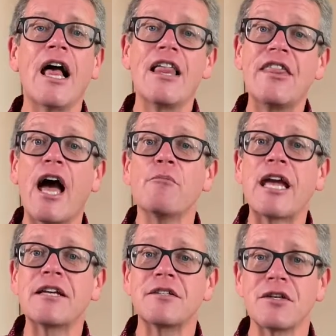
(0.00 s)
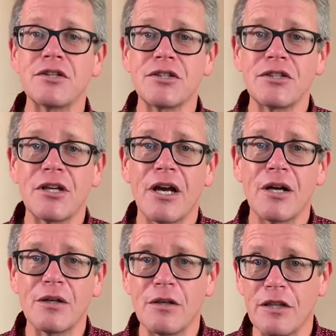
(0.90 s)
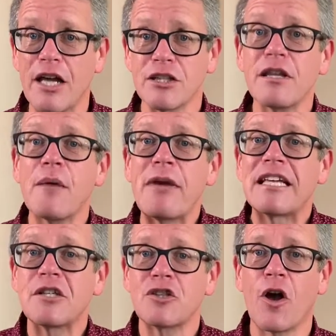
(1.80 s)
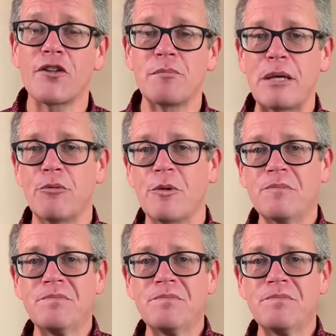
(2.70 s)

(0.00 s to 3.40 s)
that makes us uh, that's, that makes us God's people.